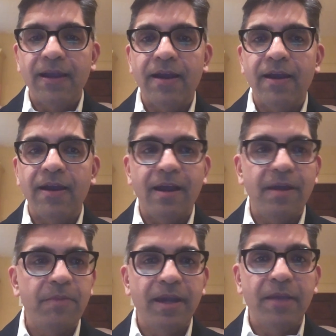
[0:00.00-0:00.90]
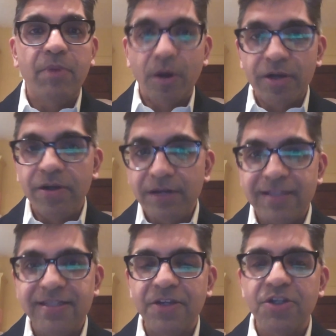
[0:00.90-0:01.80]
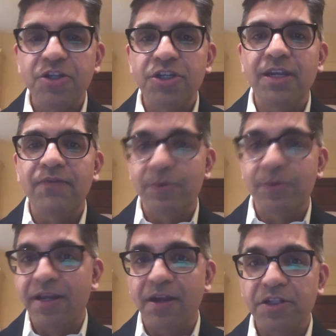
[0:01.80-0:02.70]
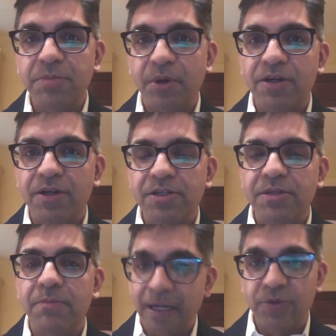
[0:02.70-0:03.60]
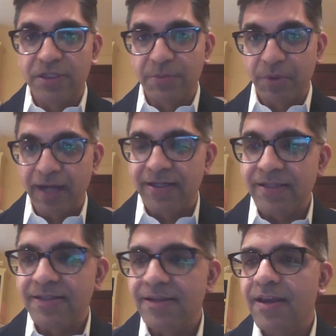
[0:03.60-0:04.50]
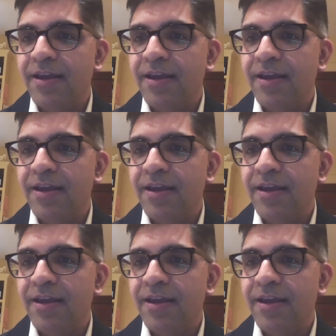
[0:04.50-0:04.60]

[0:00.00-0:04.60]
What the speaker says: I'm a partner and section chief at Radiology Partners Matrix Practice.